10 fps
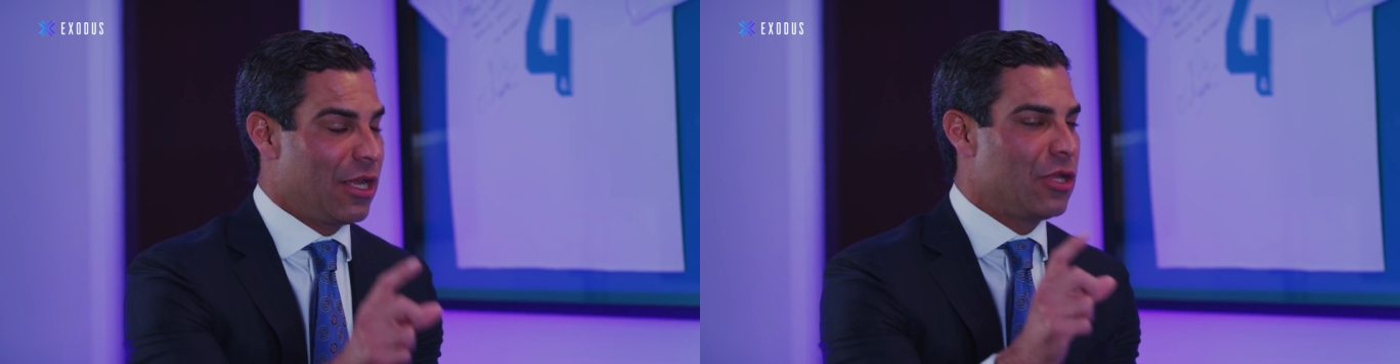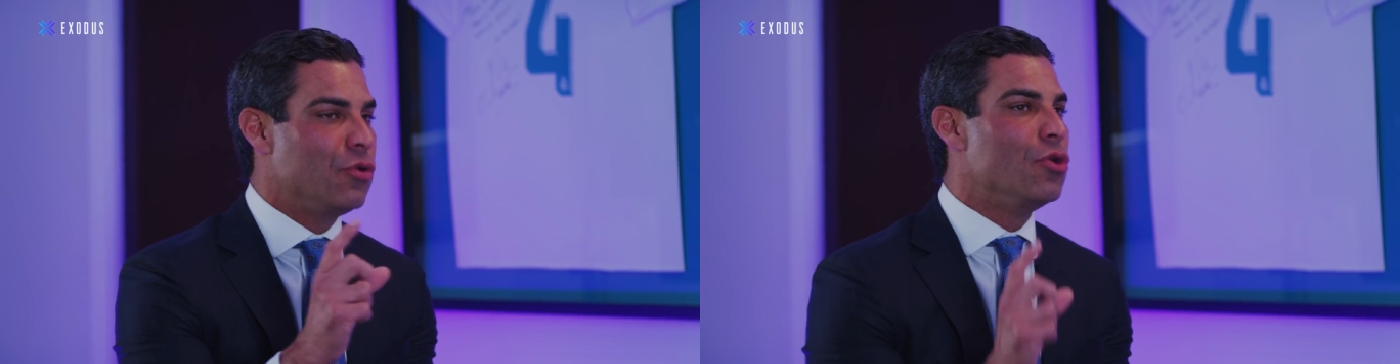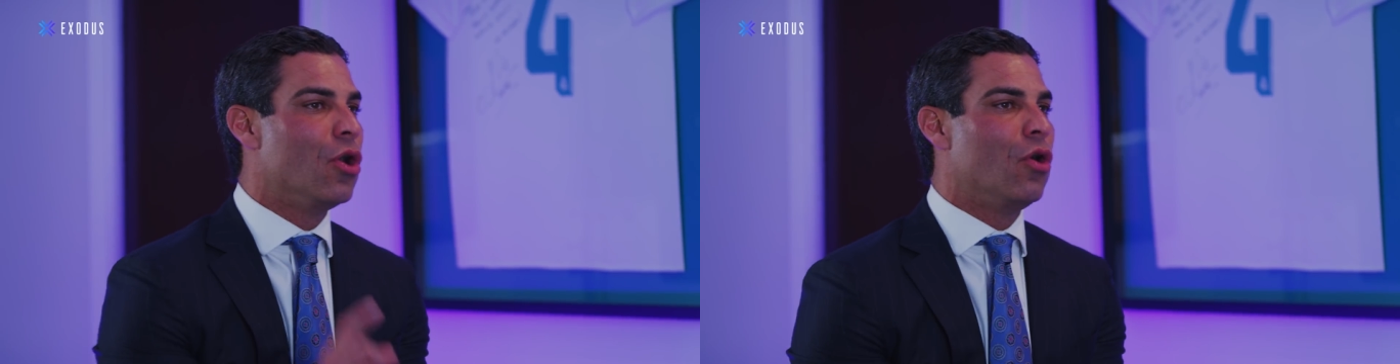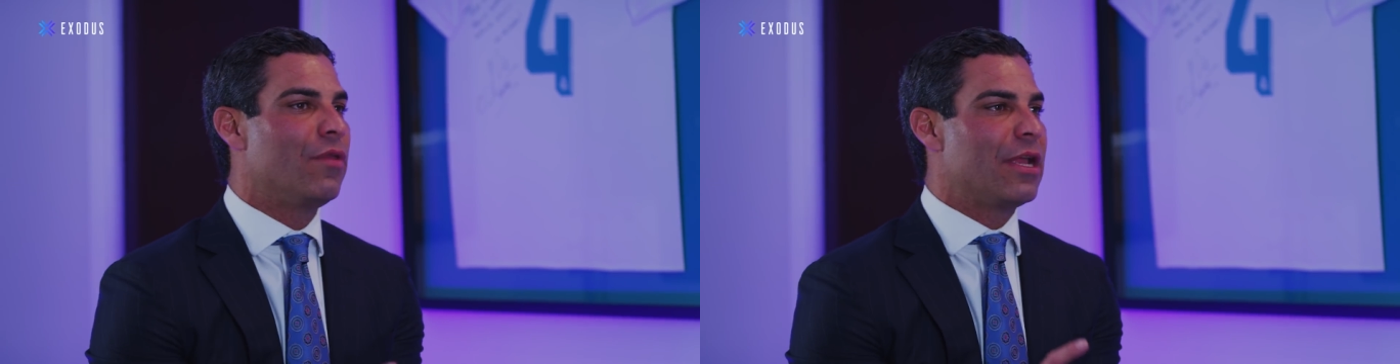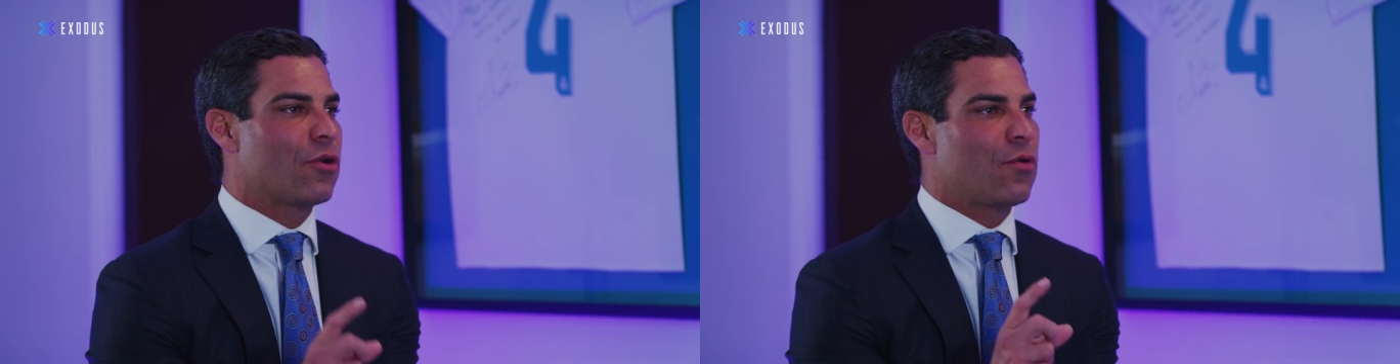you know
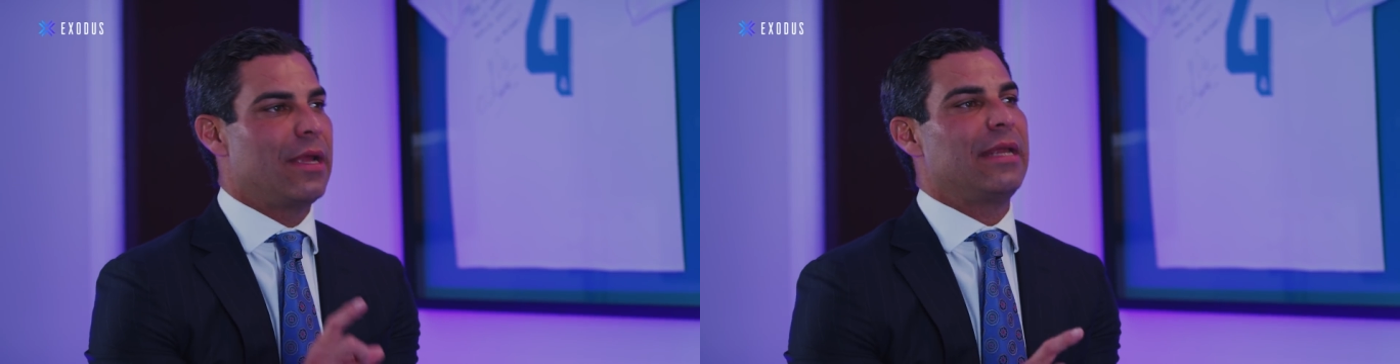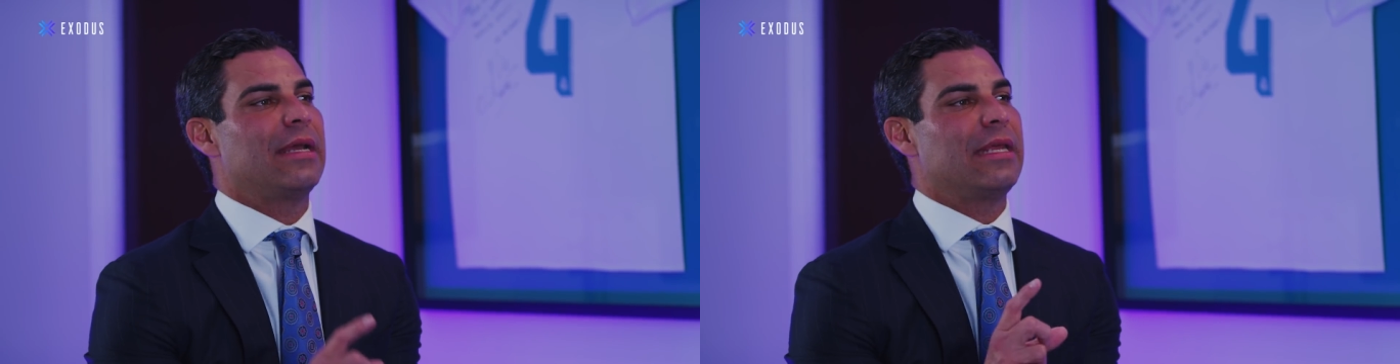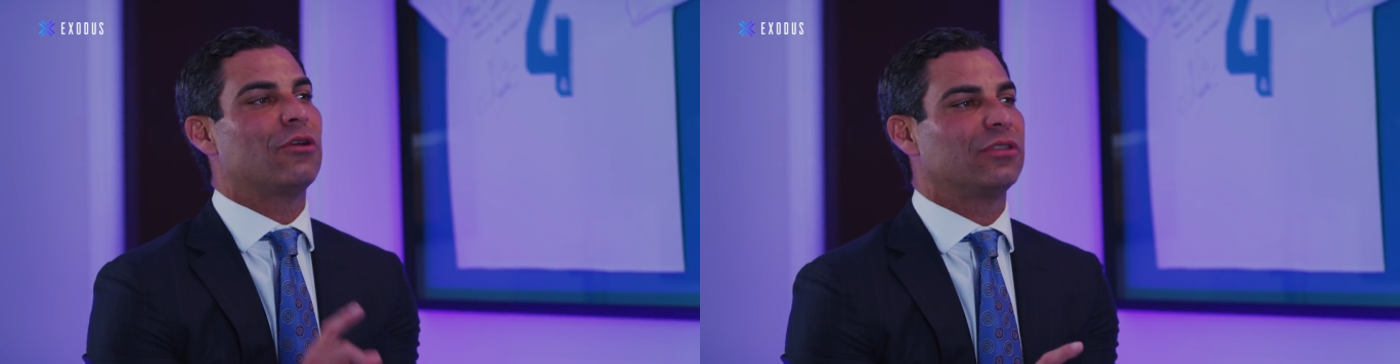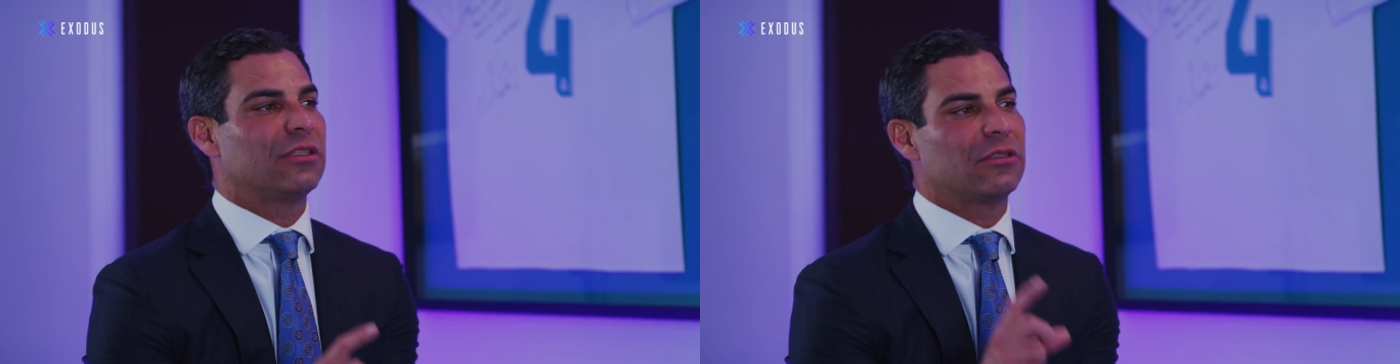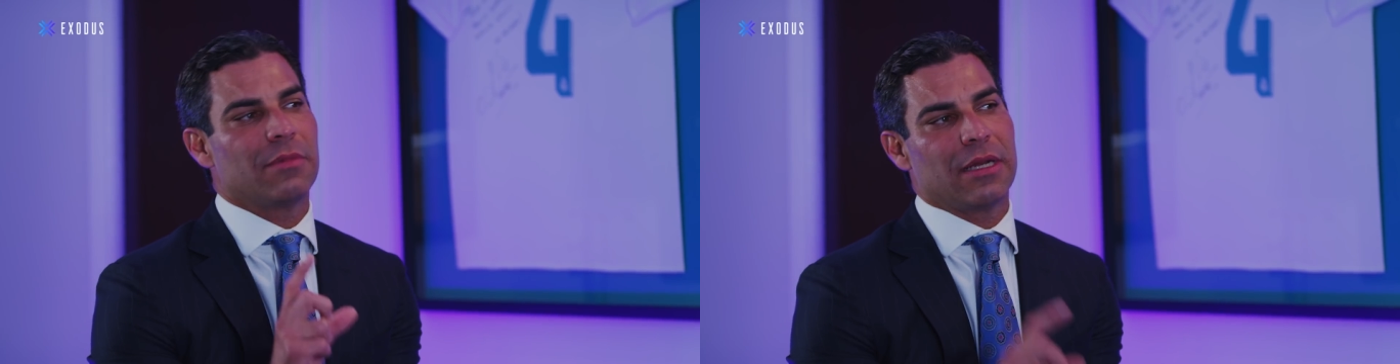that you're creating an
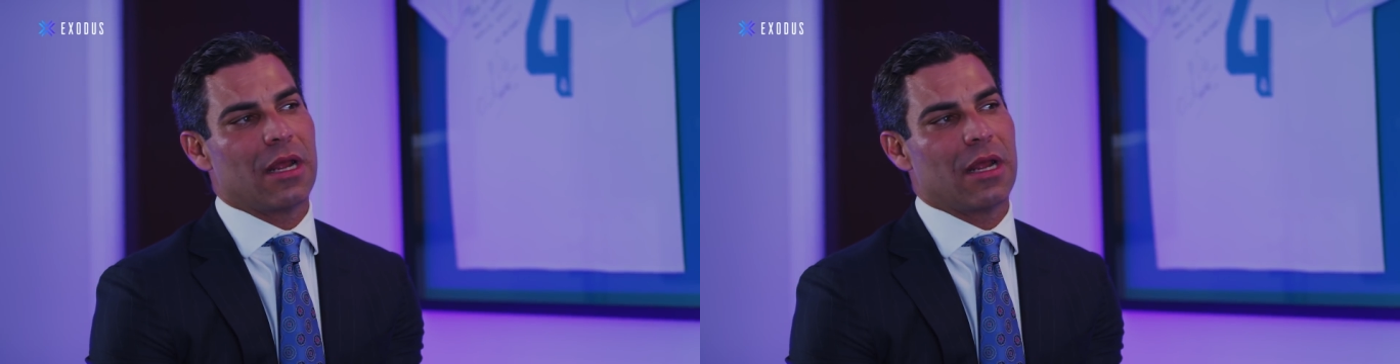ecosystem and